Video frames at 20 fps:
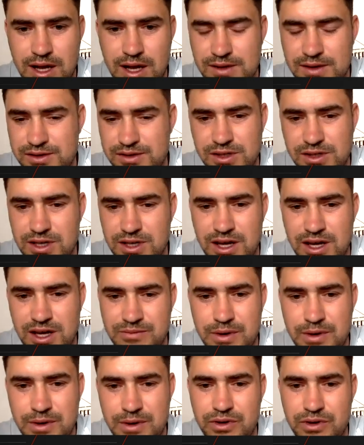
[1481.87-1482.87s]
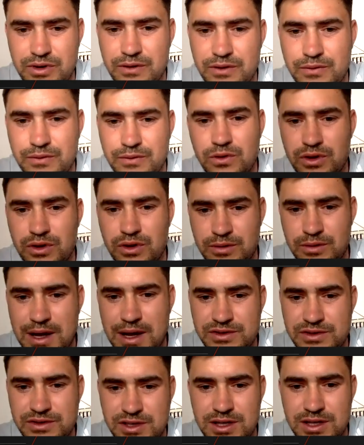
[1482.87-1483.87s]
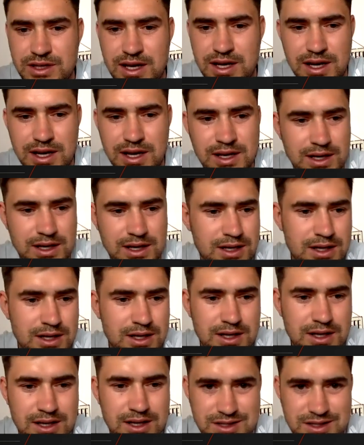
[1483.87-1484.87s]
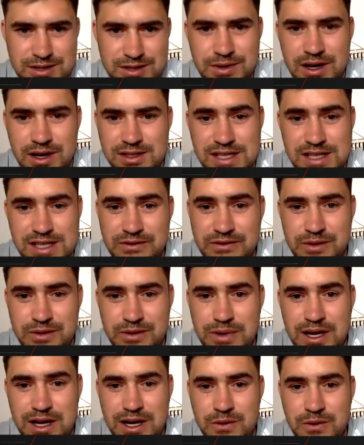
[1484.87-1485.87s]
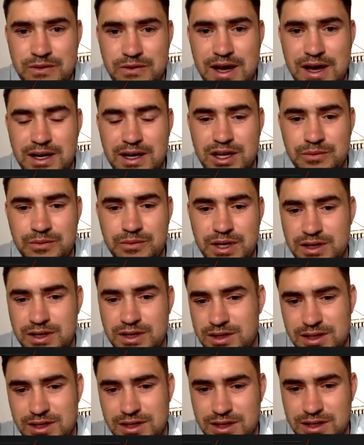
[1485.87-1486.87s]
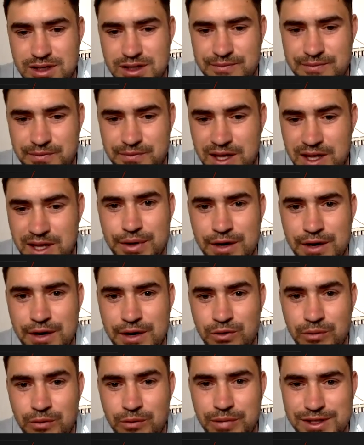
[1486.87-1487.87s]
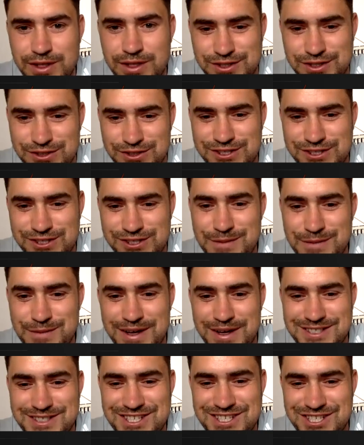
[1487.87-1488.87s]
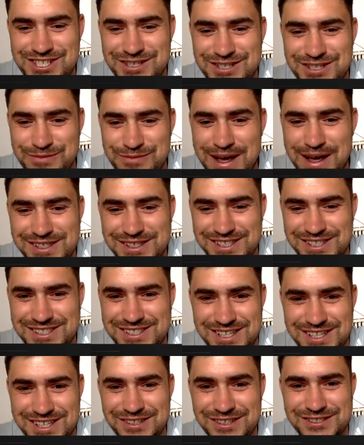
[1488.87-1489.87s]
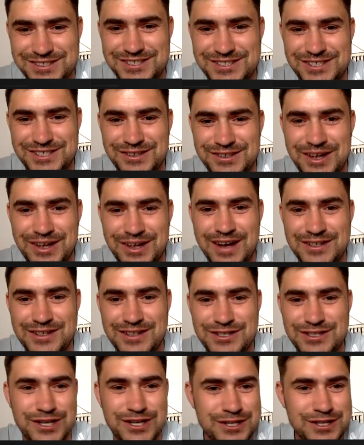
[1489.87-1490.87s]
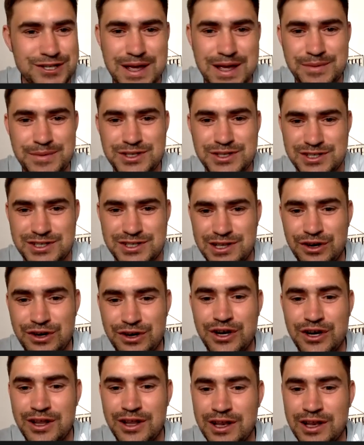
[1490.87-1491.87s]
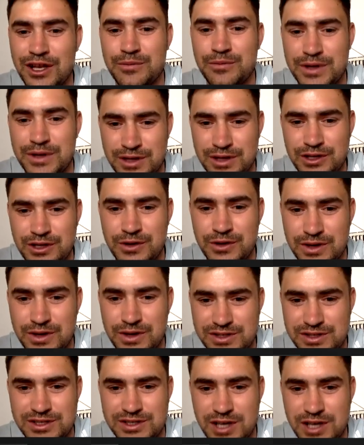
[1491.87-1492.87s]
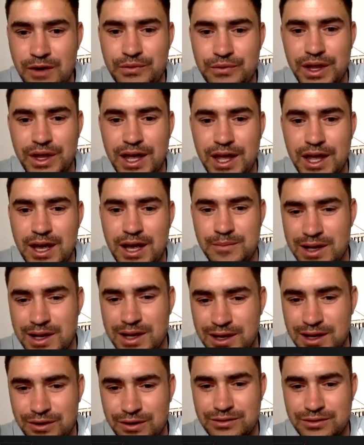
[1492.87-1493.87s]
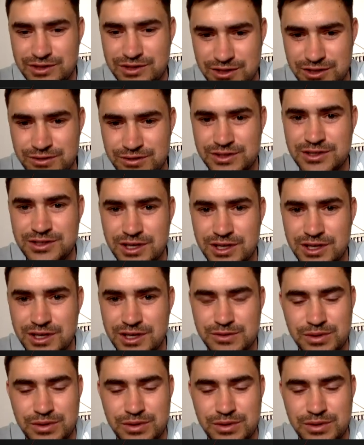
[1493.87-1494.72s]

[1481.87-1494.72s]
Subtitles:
So you have maybe 3 or 4 of them outside that. And to be honest, every player we've had come in can play rugby. So it's not about teaching them basic skills, how to do it. It's maybe just learning a little bit the nuances of the game, a little do's and don'ts.